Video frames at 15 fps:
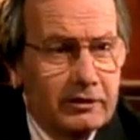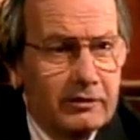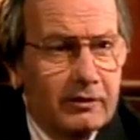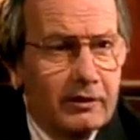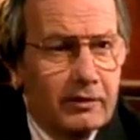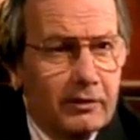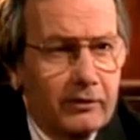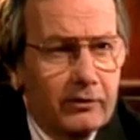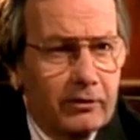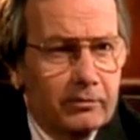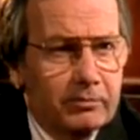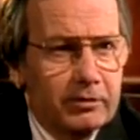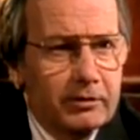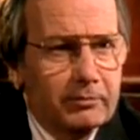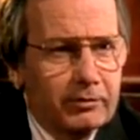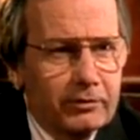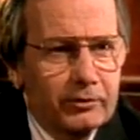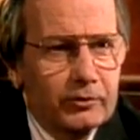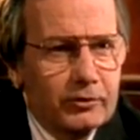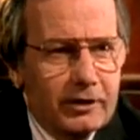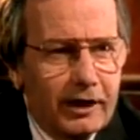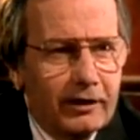that there are people who
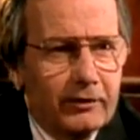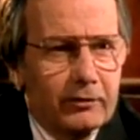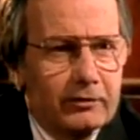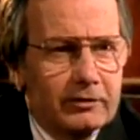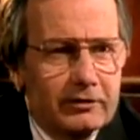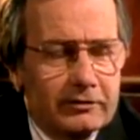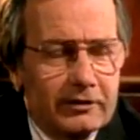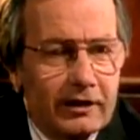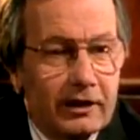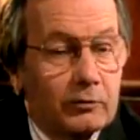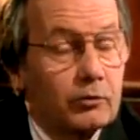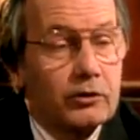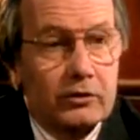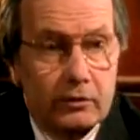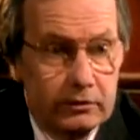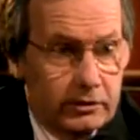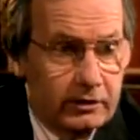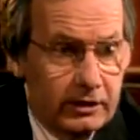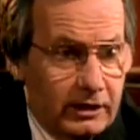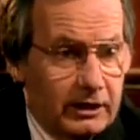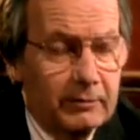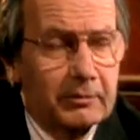gather and decide we're going to
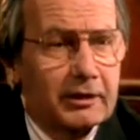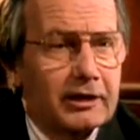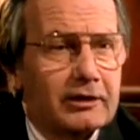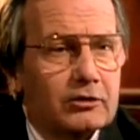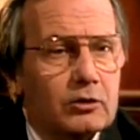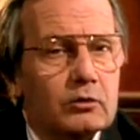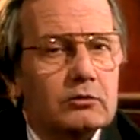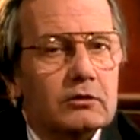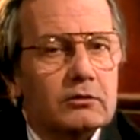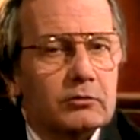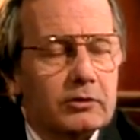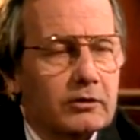eliminate unions,